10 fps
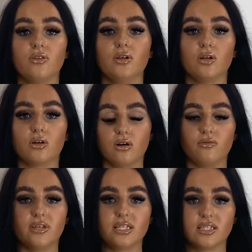the look of
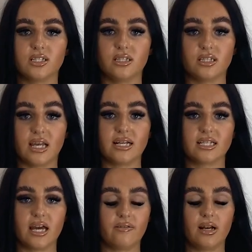this set
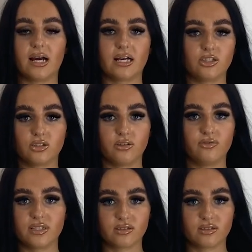together like I just love this